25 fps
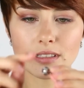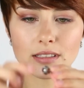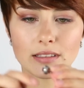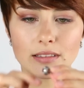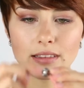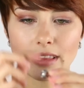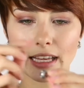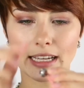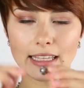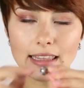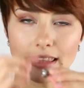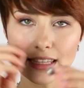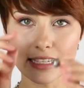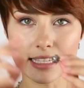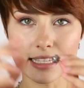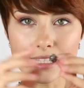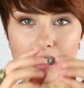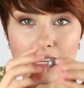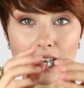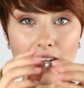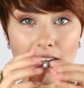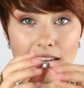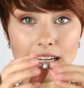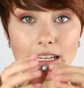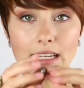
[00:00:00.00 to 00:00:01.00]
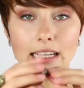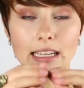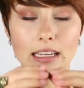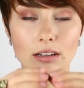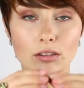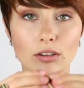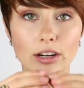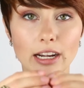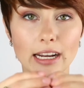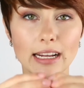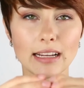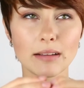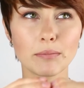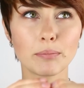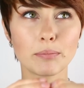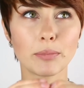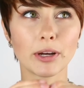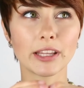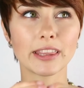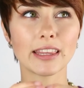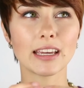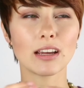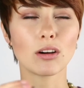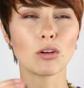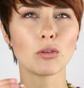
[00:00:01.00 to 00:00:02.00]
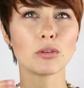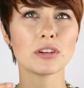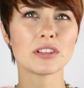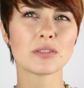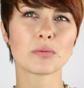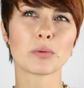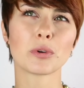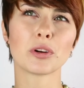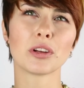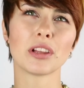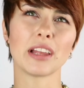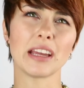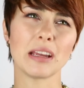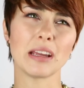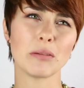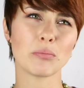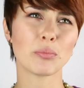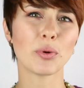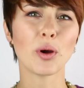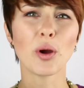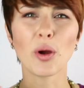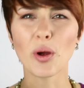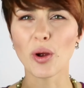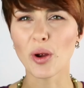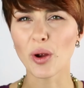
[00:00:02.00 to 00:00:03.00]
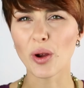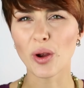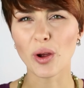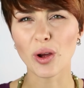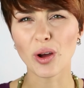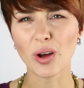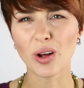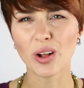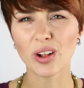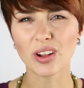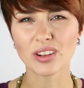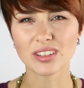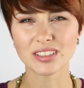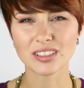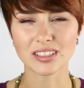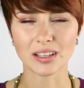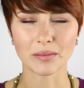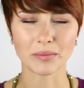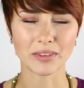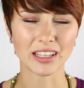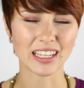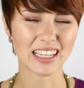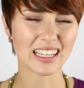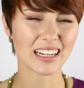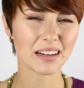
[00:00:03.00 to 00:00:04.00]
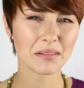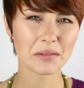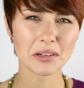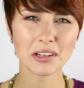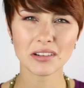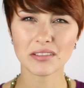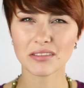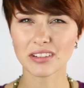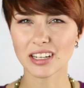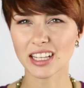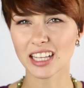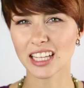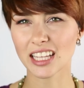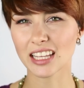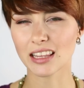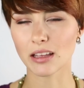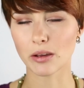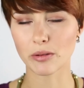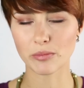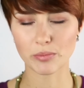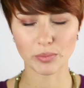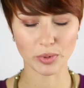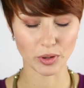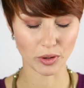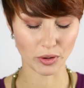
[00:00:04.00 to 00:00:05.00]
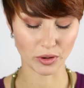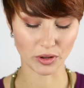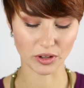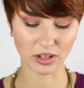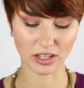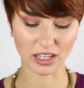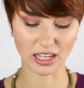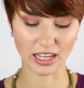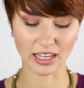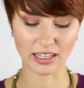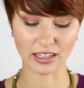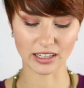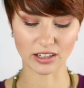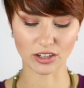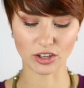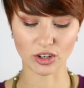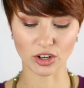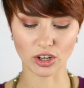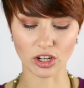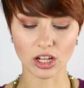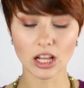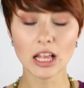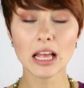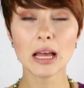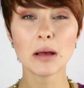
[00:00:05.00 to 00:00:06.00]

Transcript: like this kind of earring, but they always were like pearl or something, and I'm not really that pearl kind of girl.